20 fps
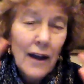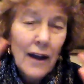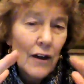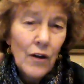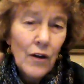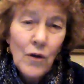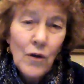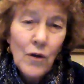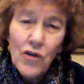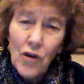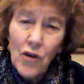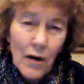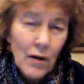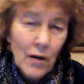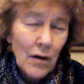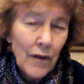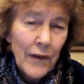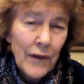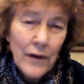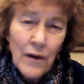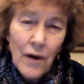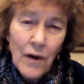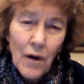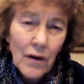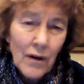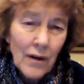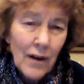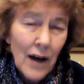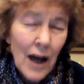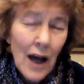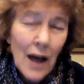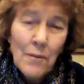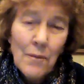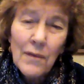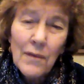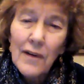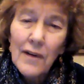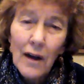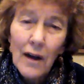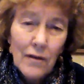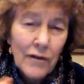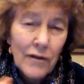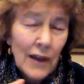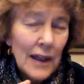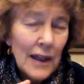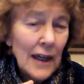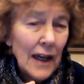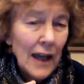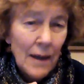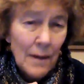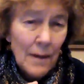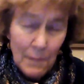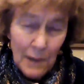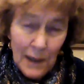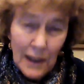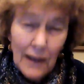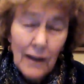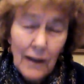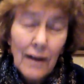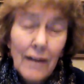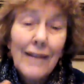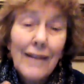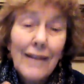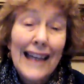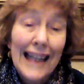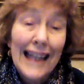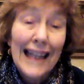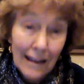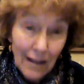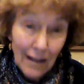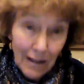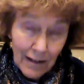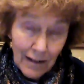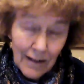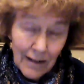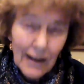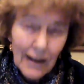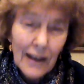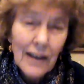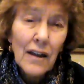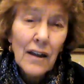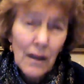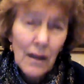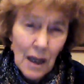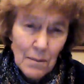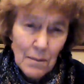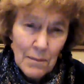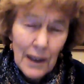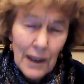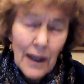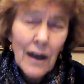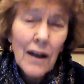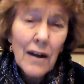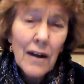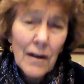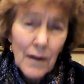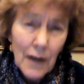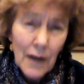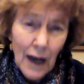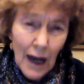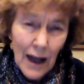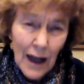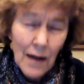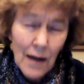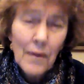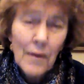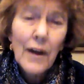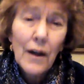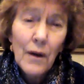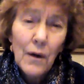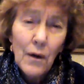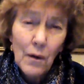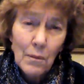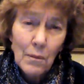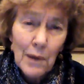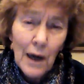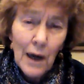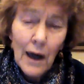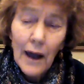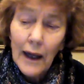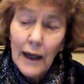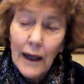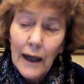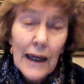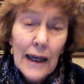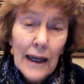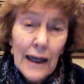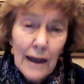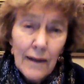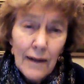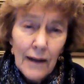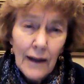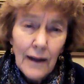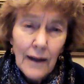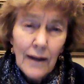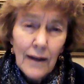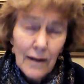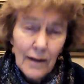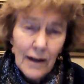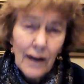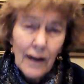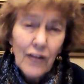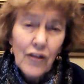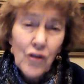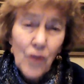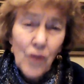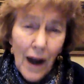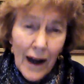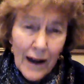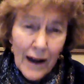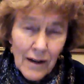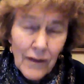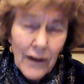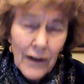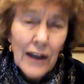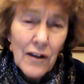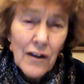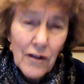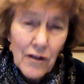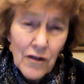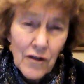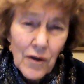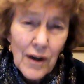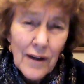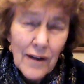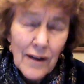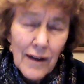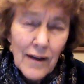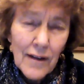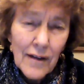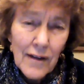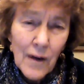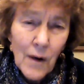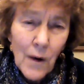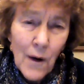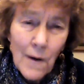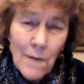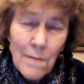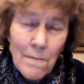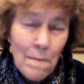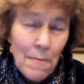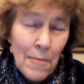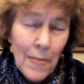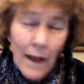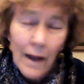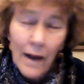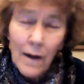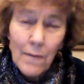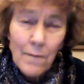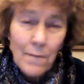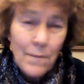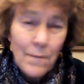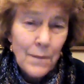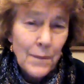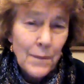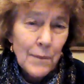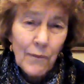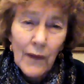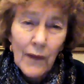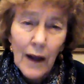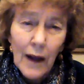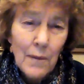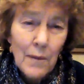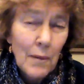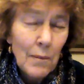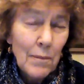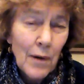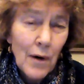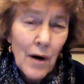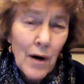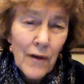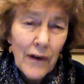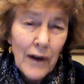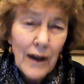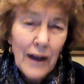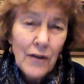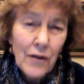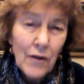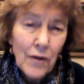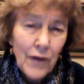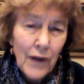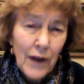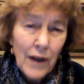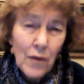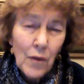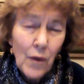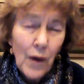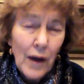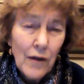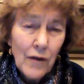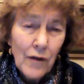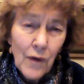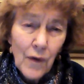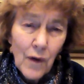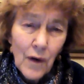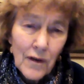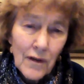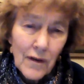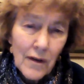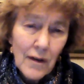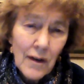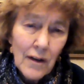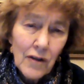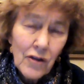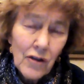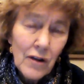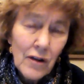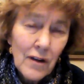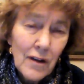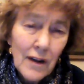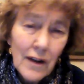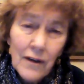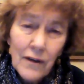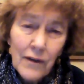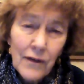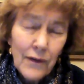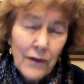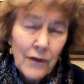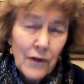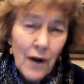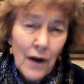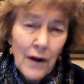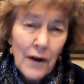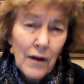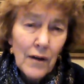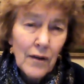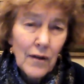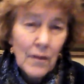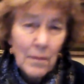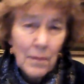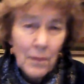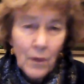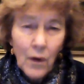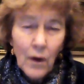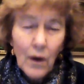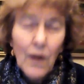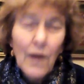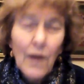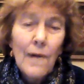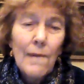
Huge article in the New York Times of being killed in Colombia, by the extractive industries and so on. I'm part of an interfaith rainforest initiative trying to support